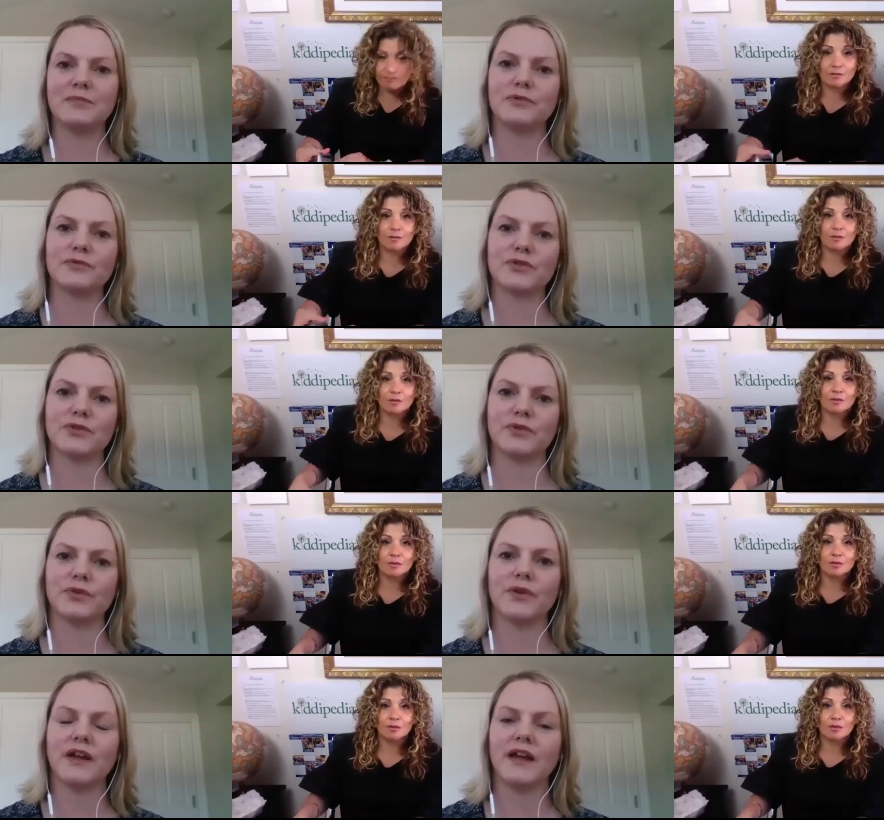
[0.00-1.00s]
Speaker 1: able
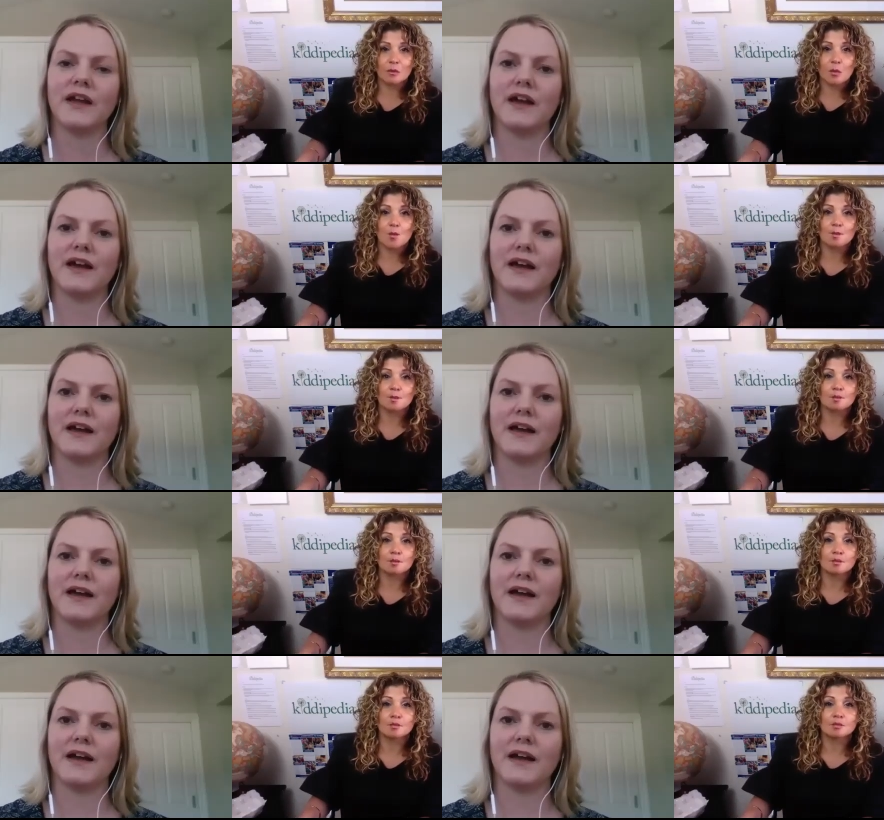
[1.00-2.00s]
to
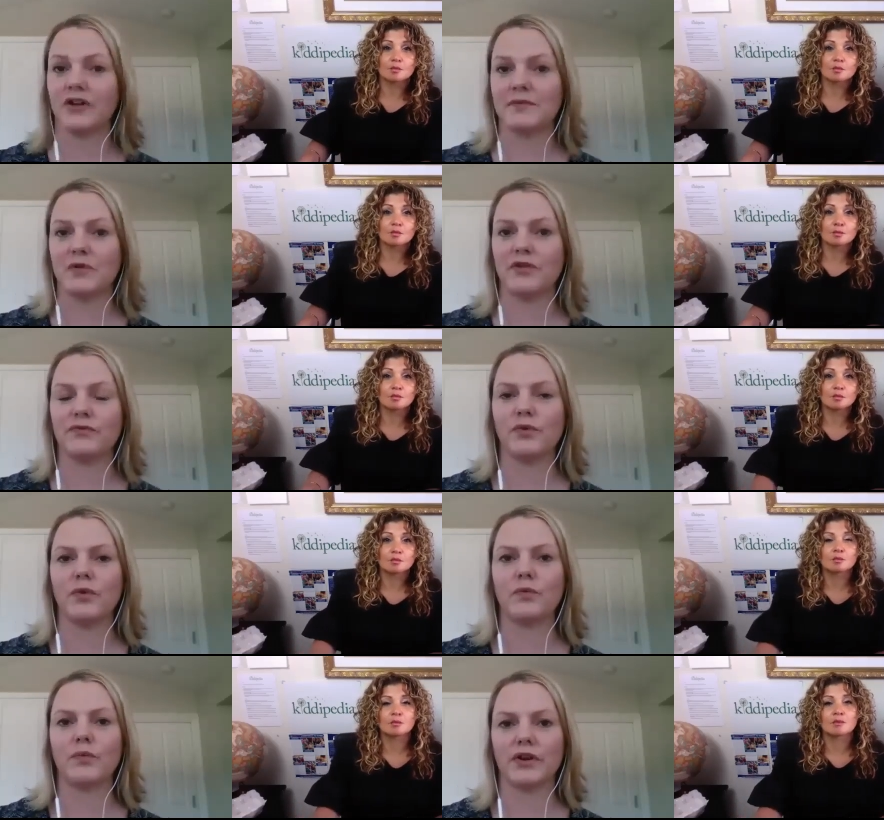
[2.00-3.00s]
um, take time
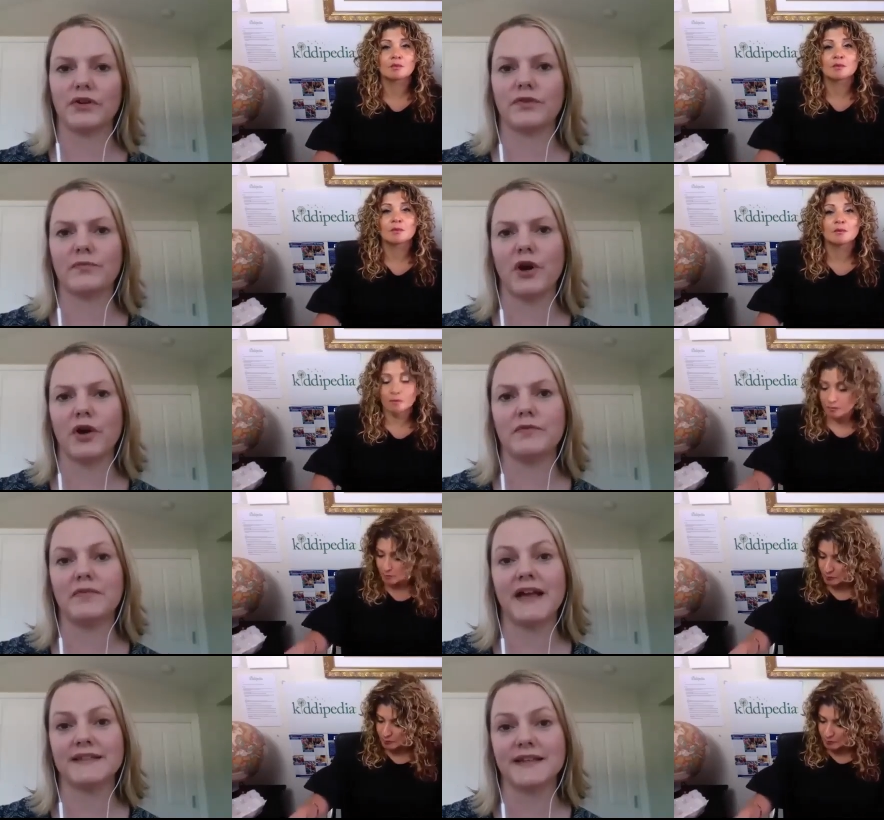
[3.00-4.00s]
off or work from
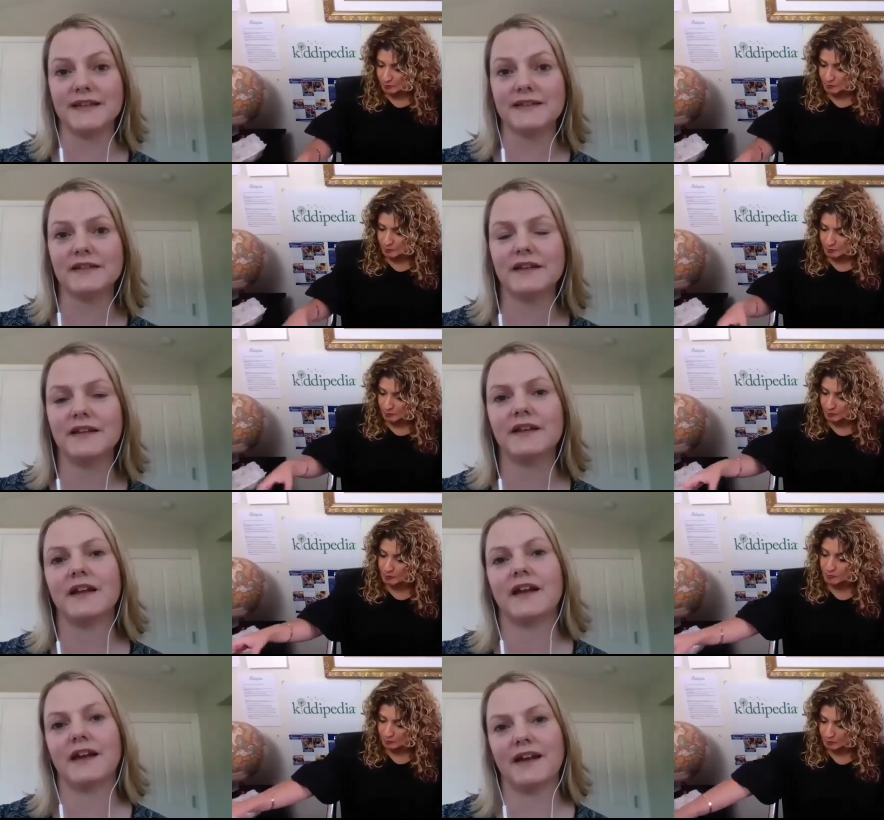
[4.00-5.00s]
home as
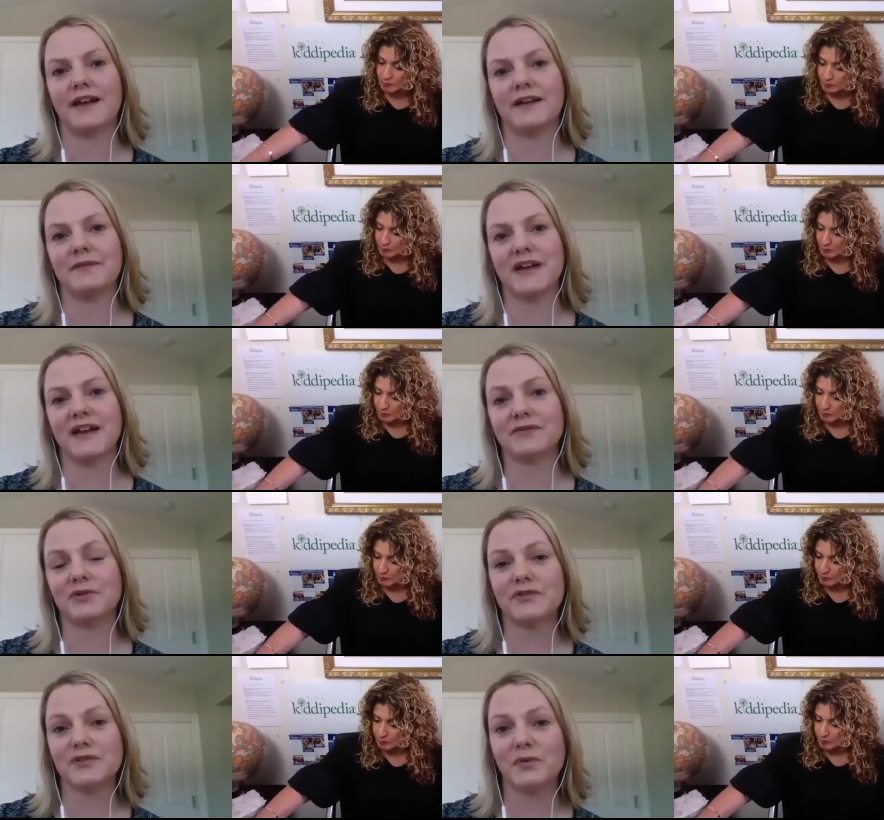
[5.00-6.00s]
easily. Um, and
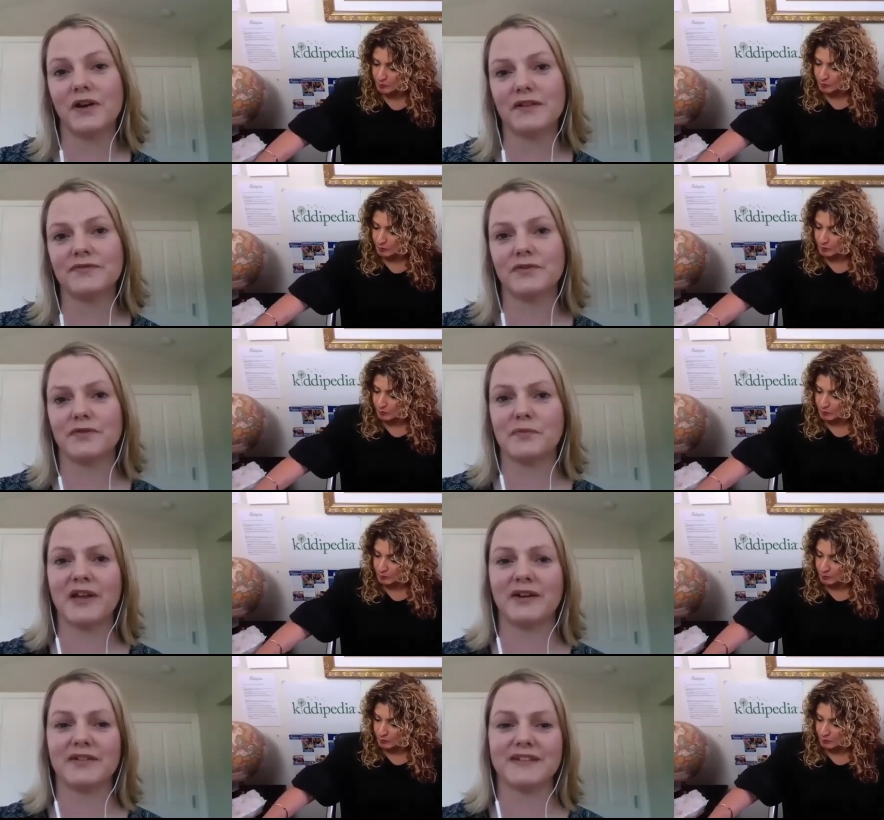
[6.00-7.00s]
of course, quite a few of the
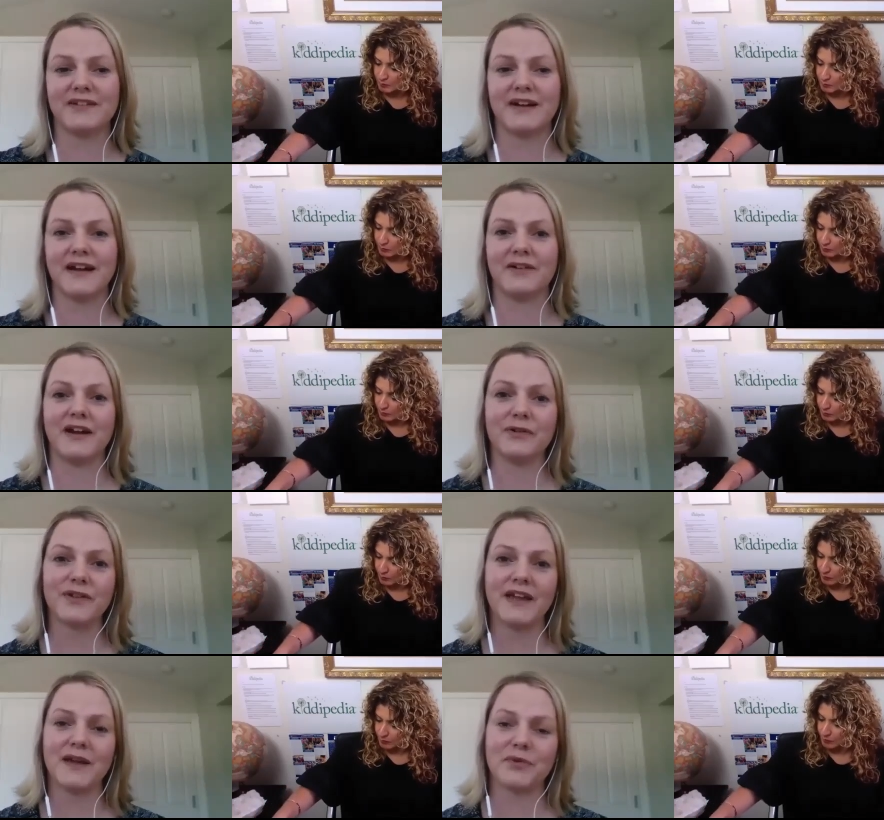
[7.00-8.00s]
parents are our
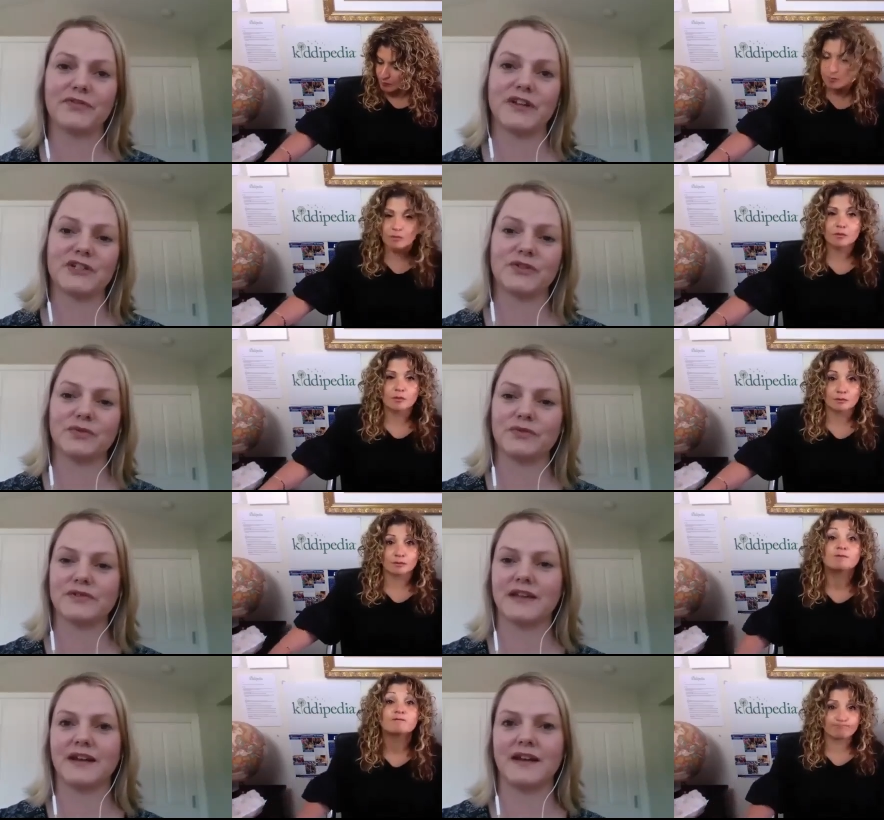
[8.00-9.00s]
healthcare
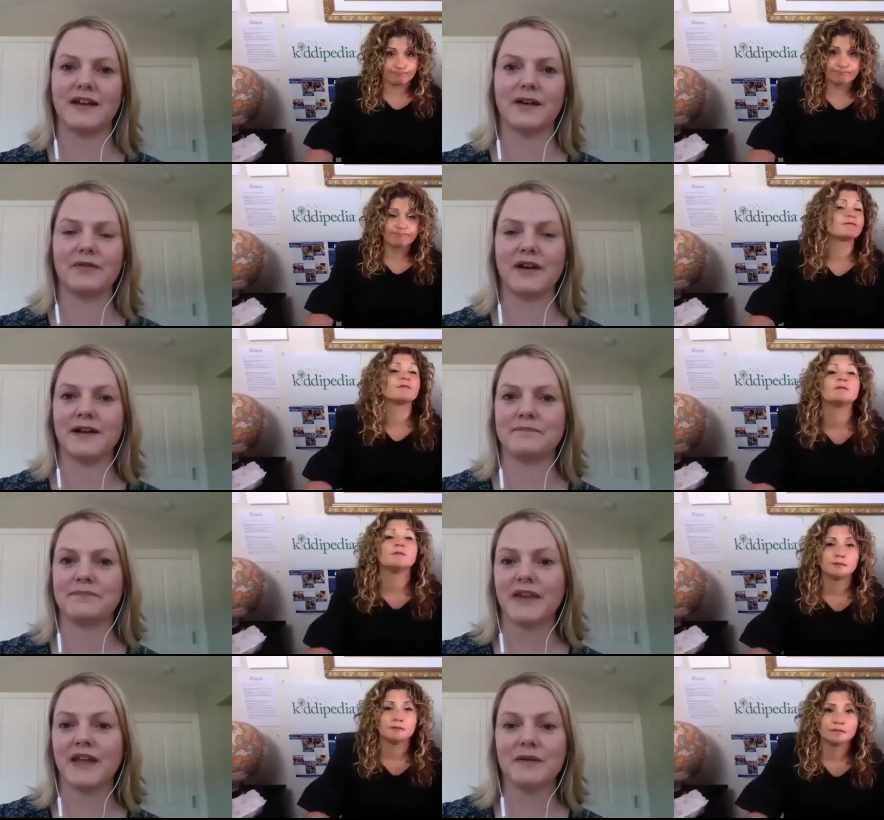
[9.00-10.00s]
professionals and our
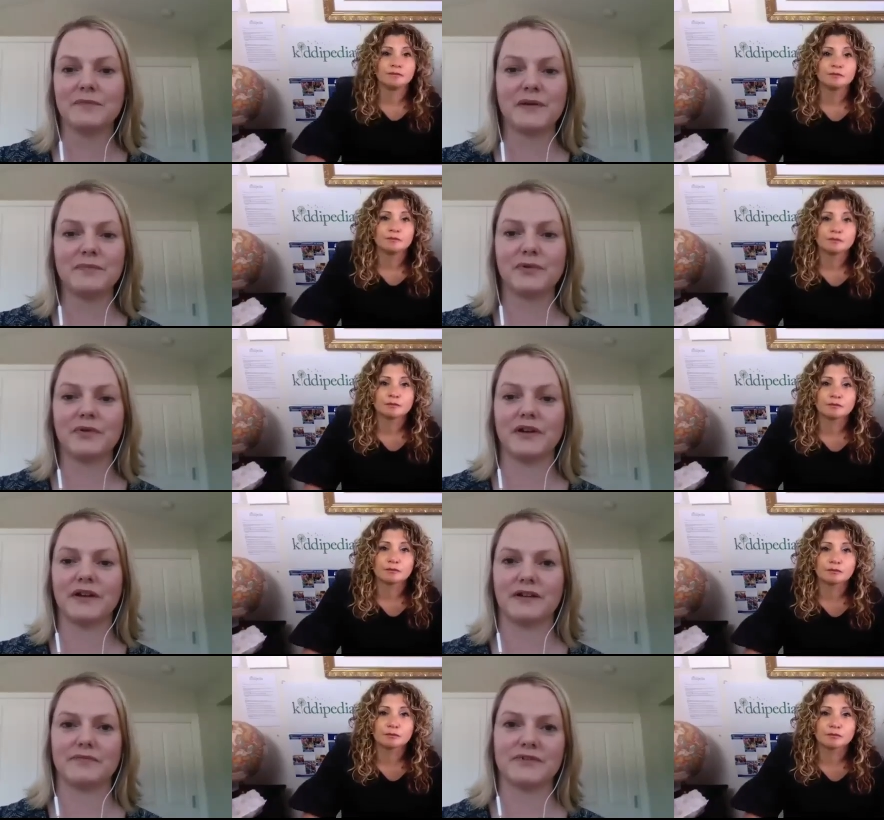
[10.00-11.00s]
um, people who
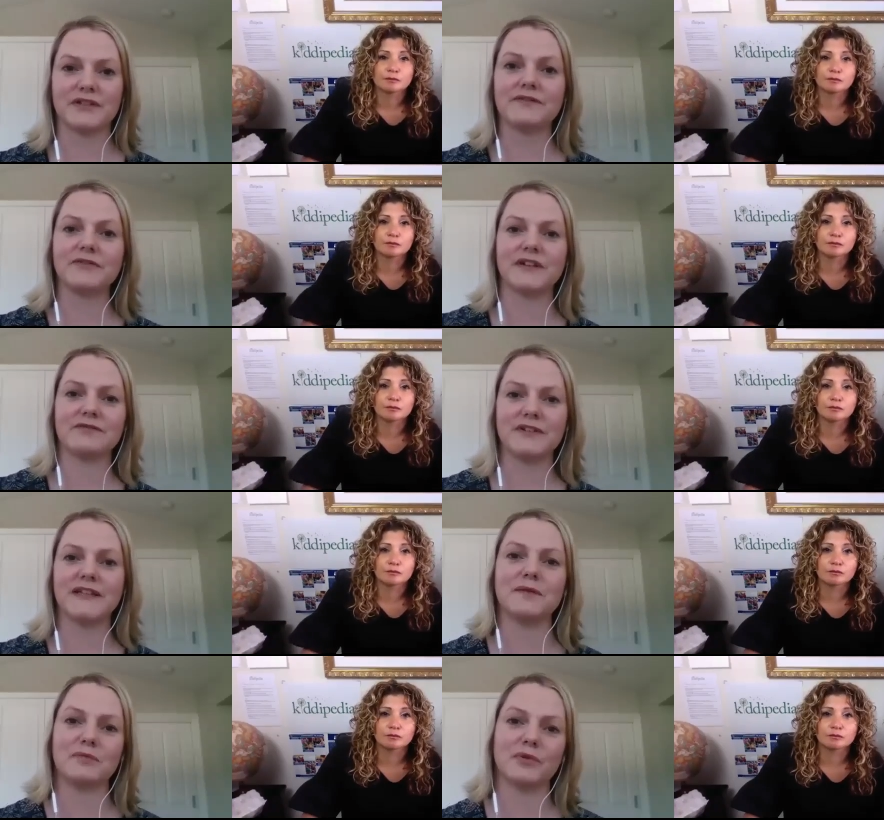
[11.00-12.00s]
are delivering
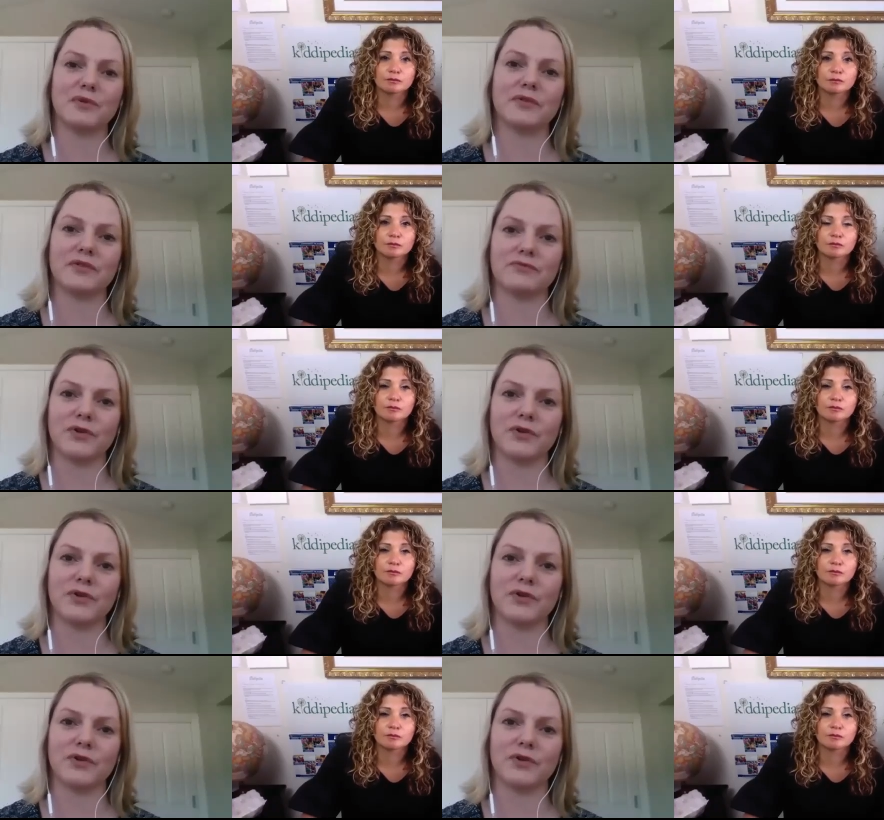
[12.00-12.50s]
really important